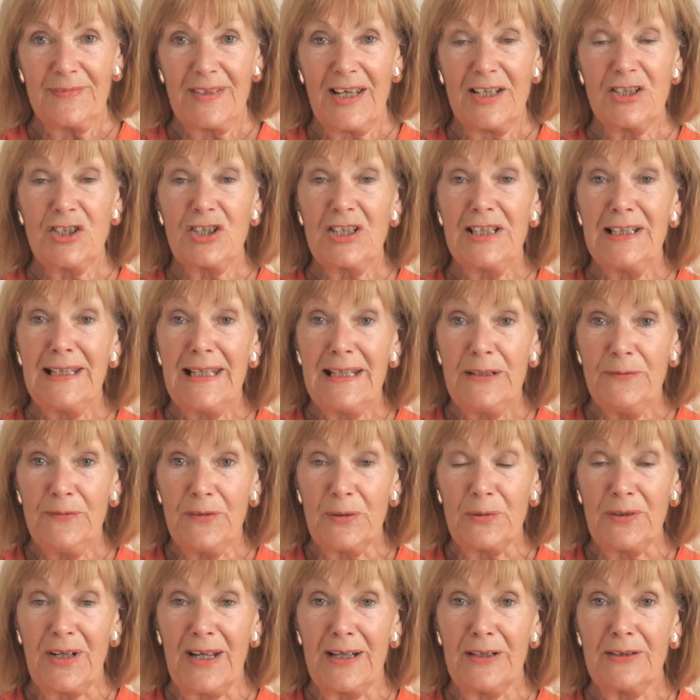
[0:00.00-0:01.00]
I shall leave
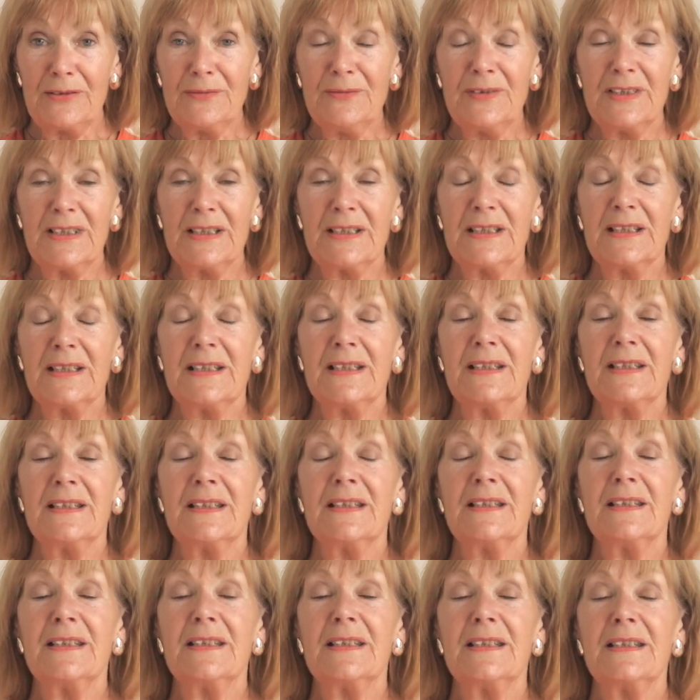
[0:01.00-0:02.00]
you now
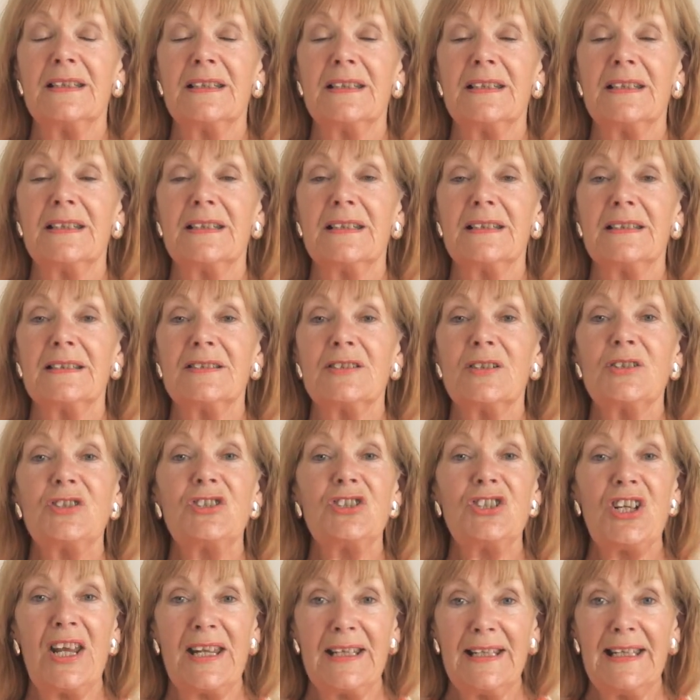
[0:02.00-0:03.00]
to
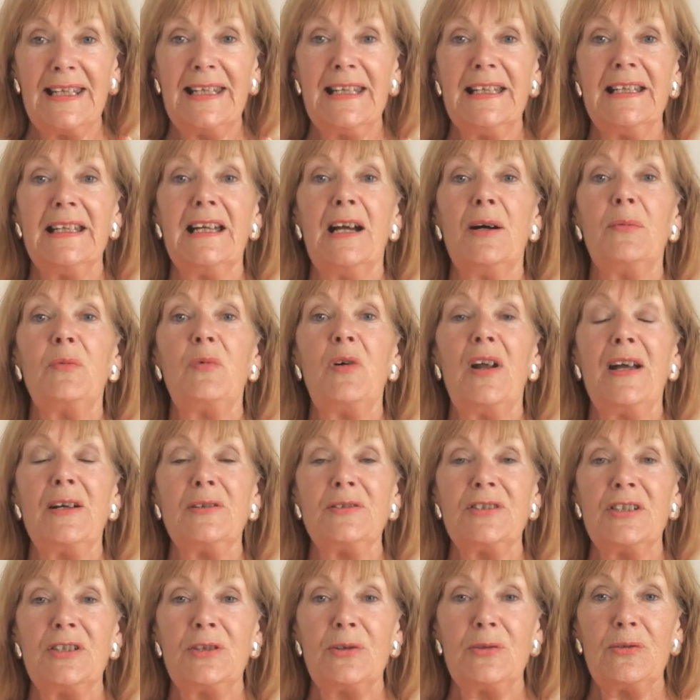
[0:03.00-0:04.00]
gently come
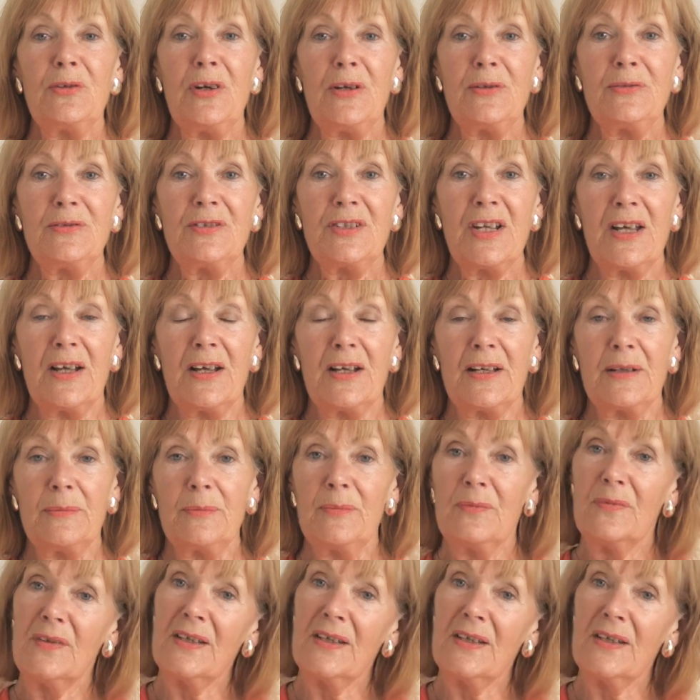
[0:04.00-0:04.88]
round in your own time.